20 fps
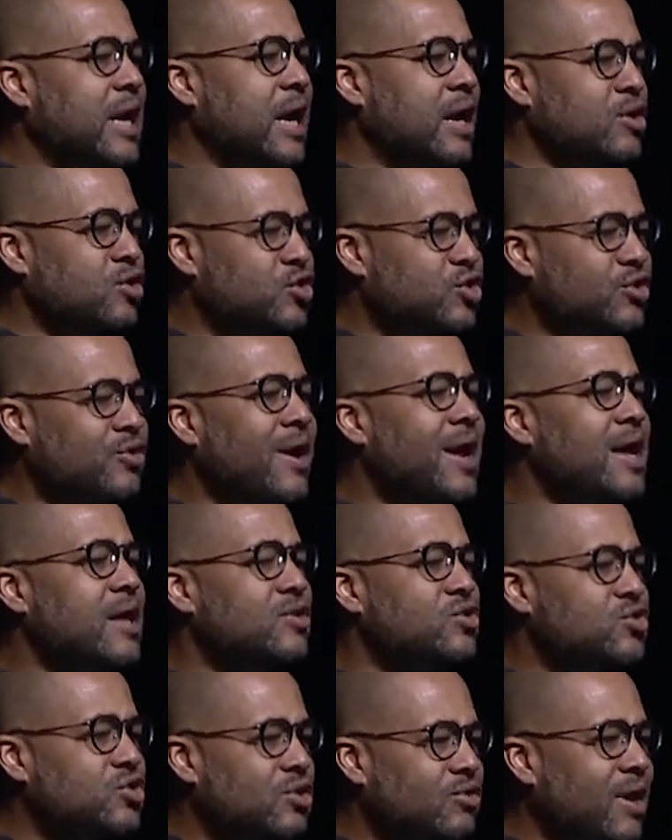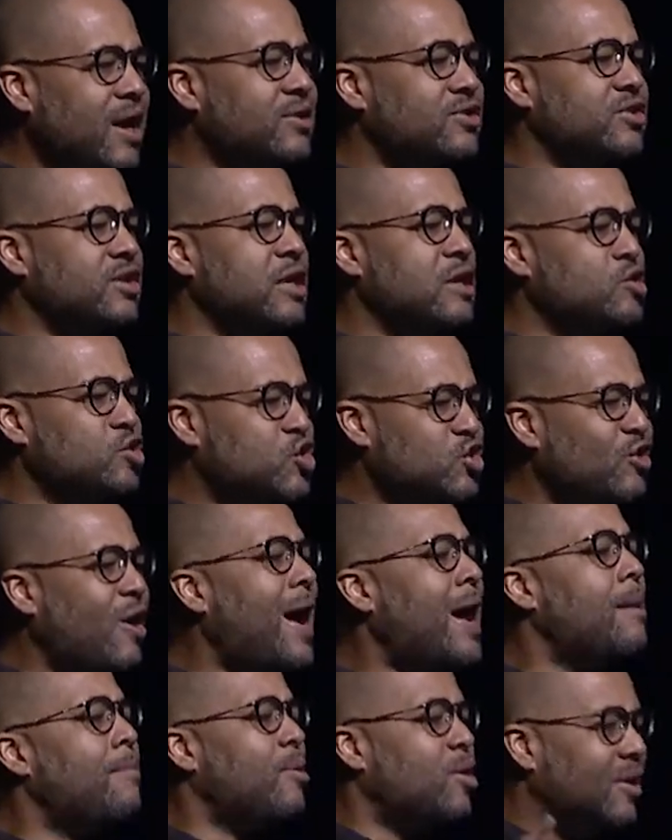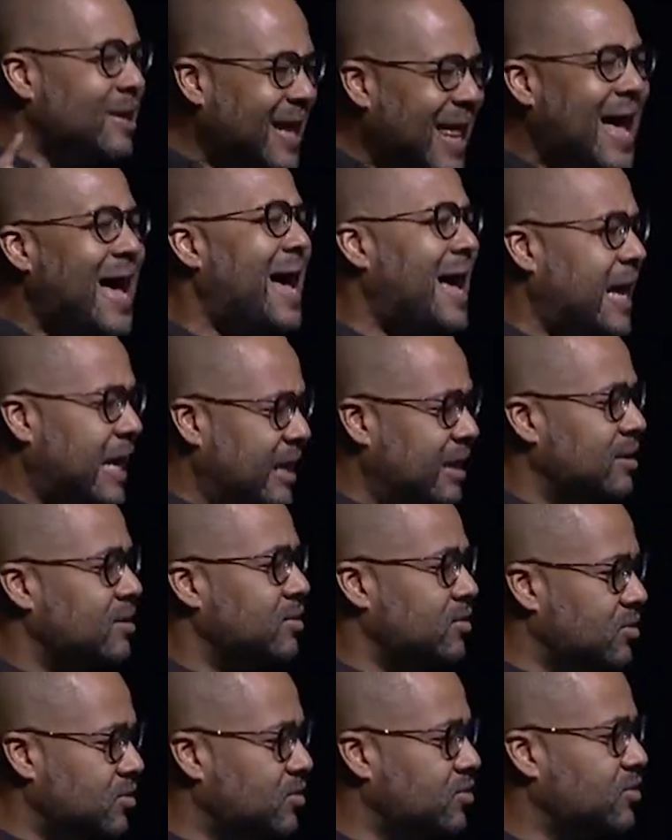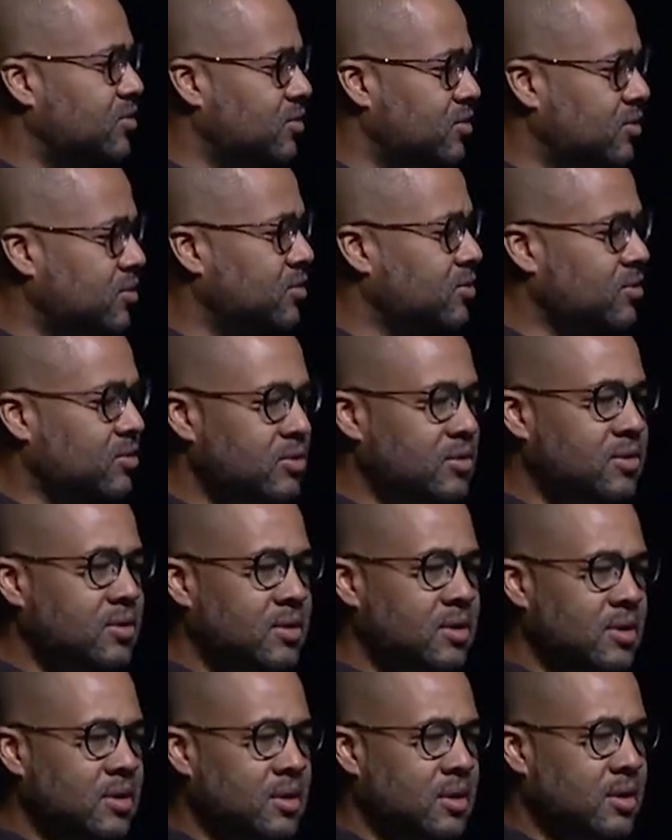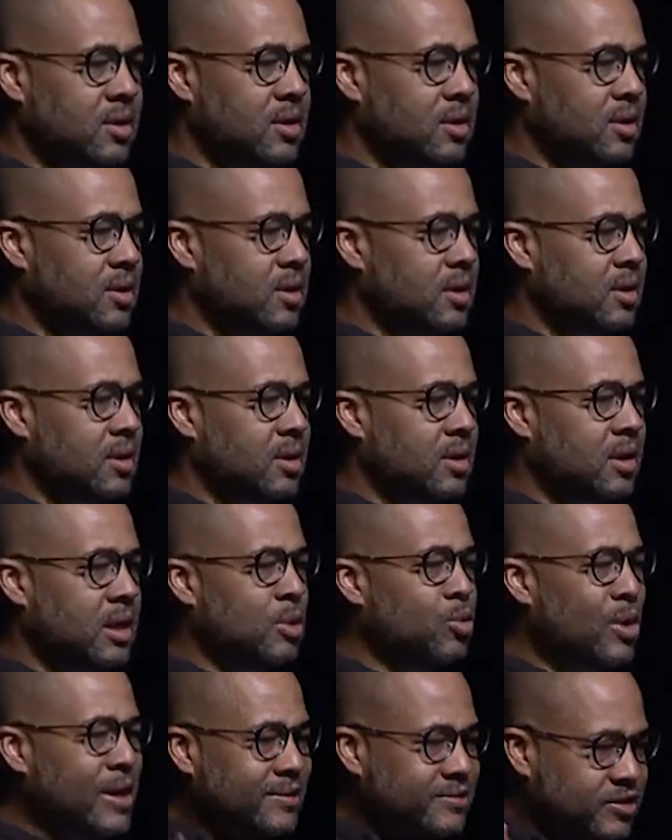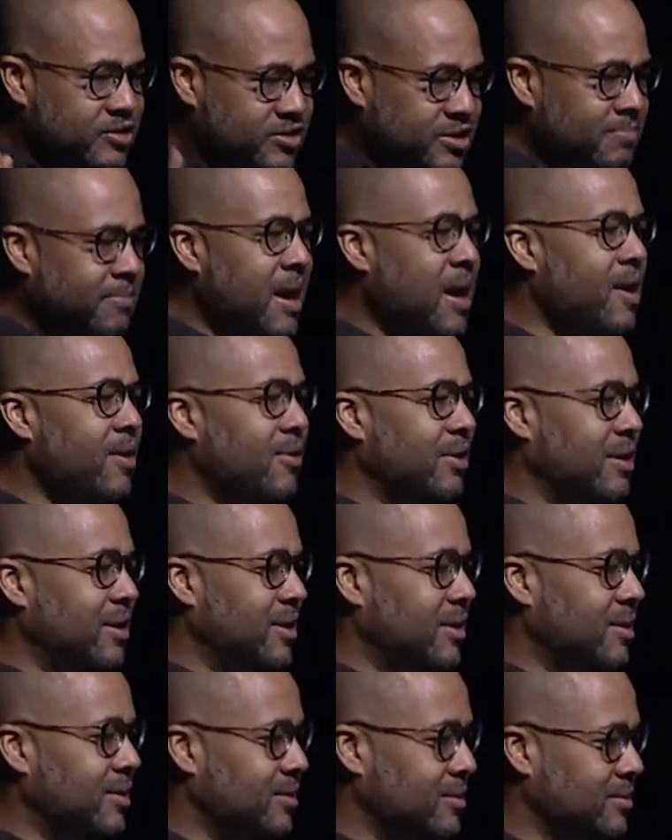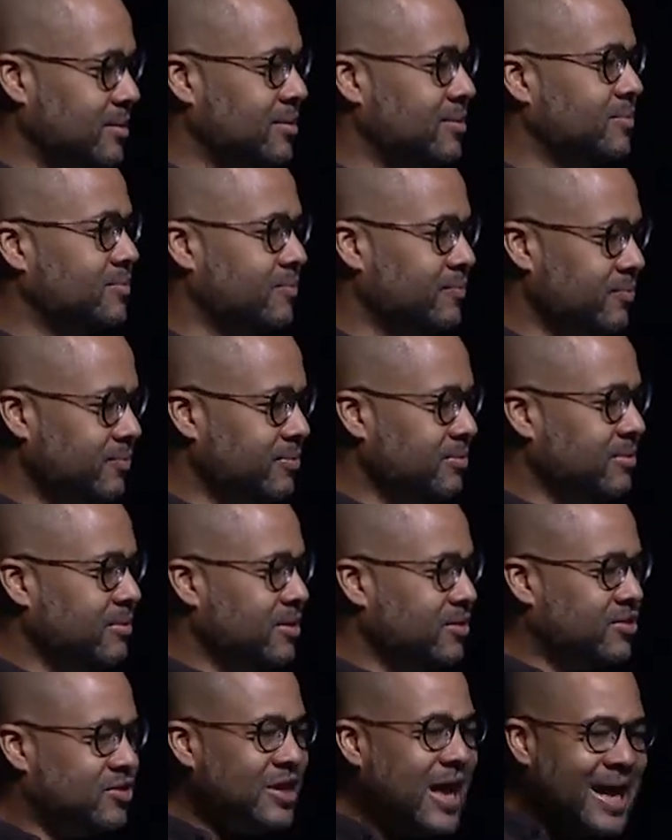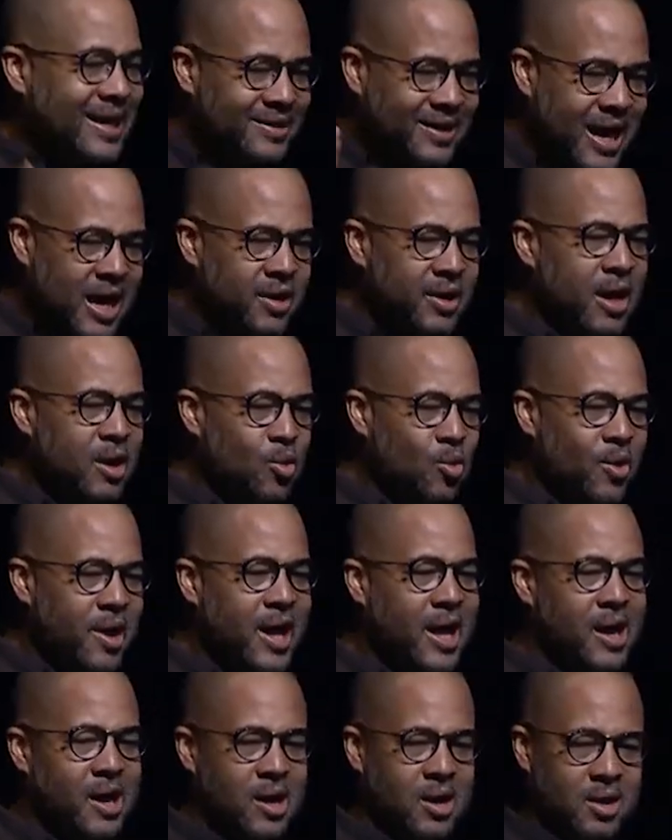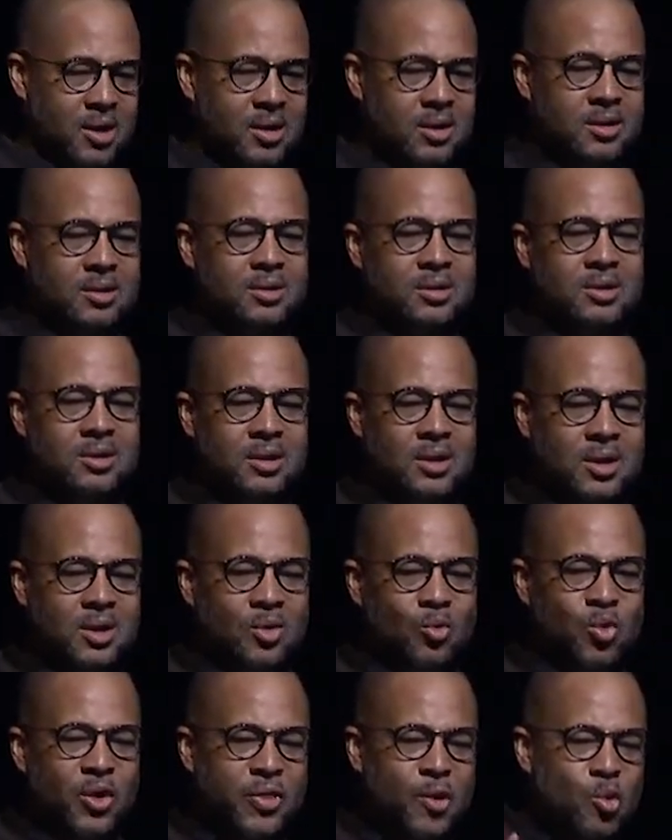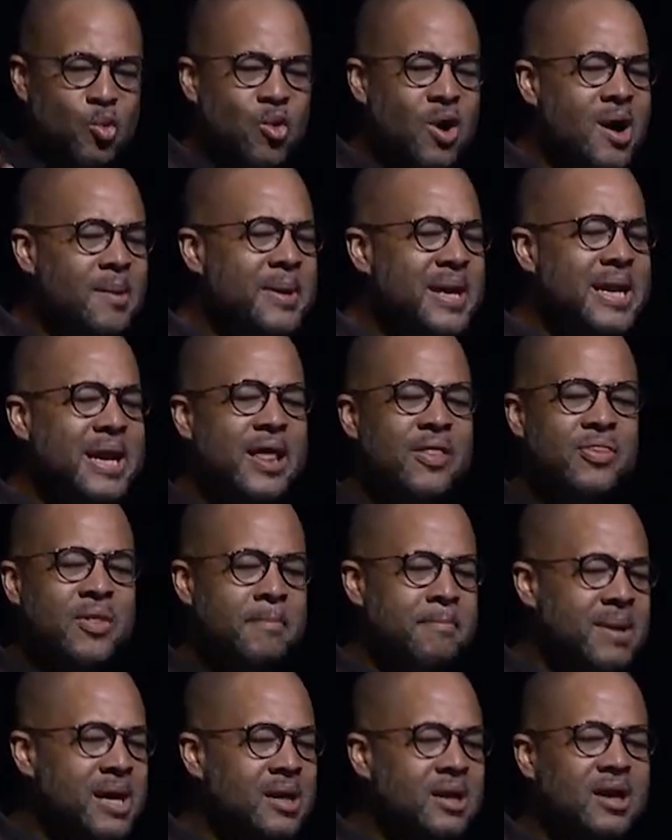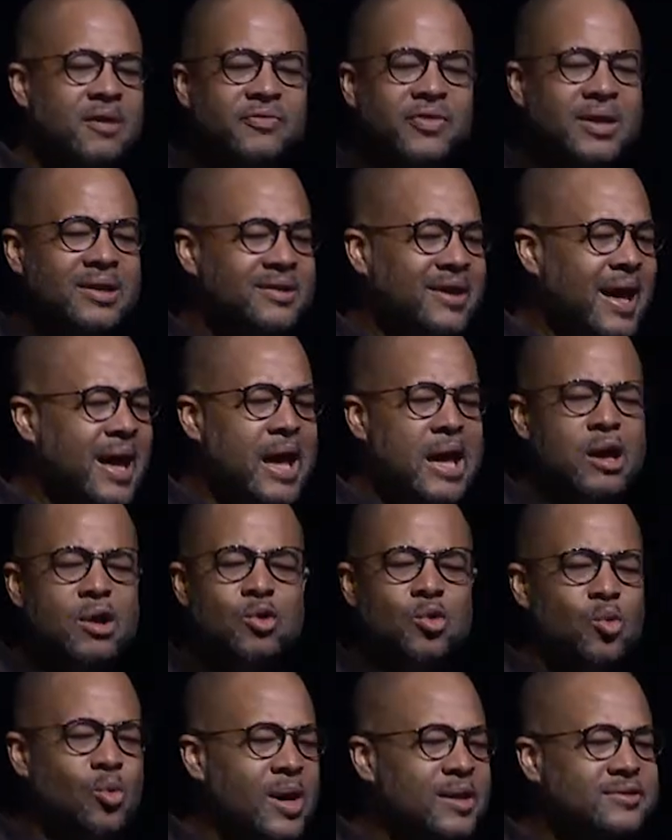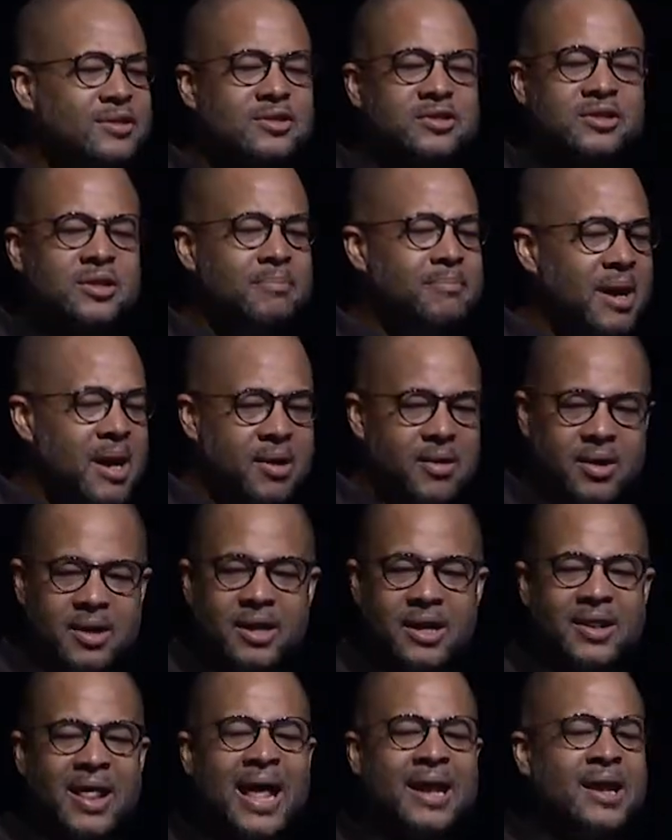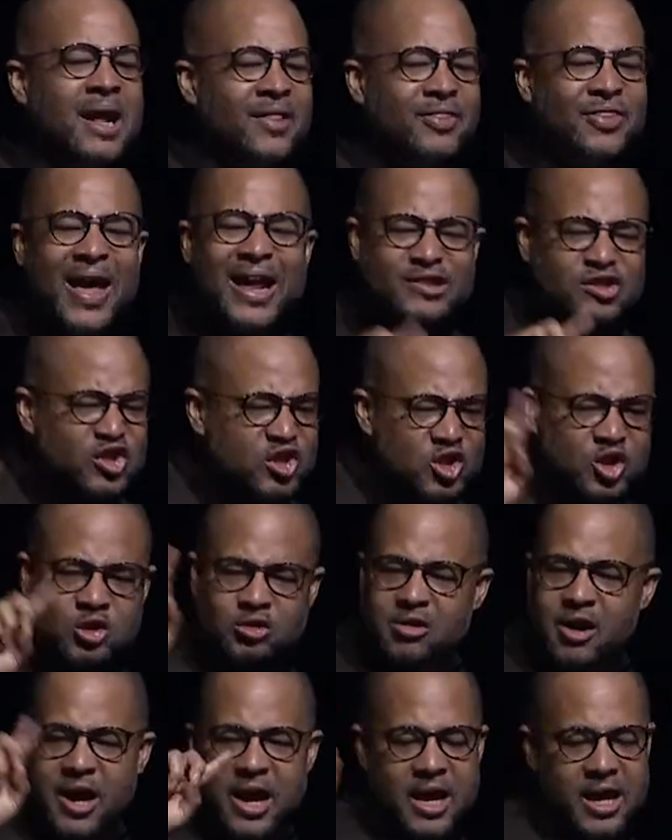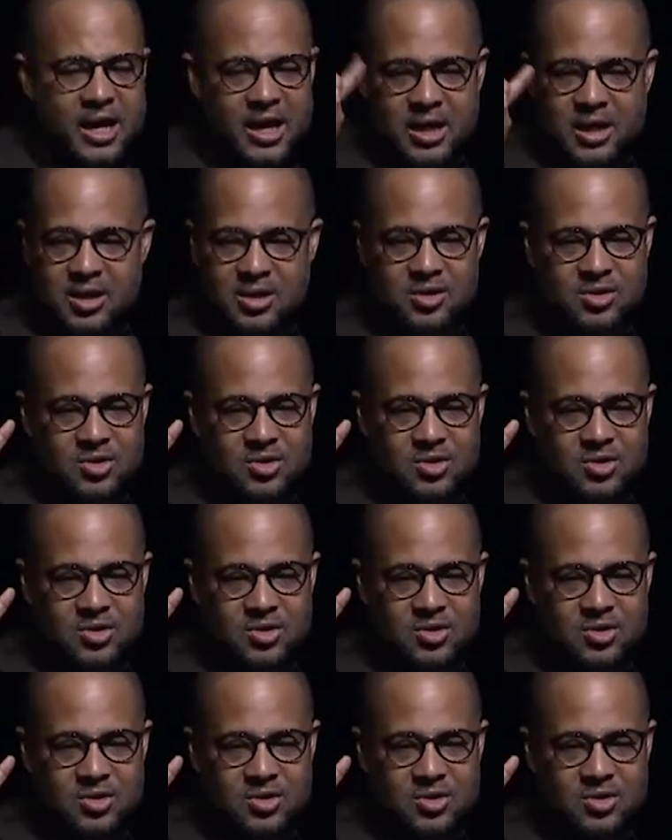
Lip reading: in transgressing tribal lines. He went to Samaria, sat down at a well, with a woman in the middle of the day who was a Samaritan. That's strange.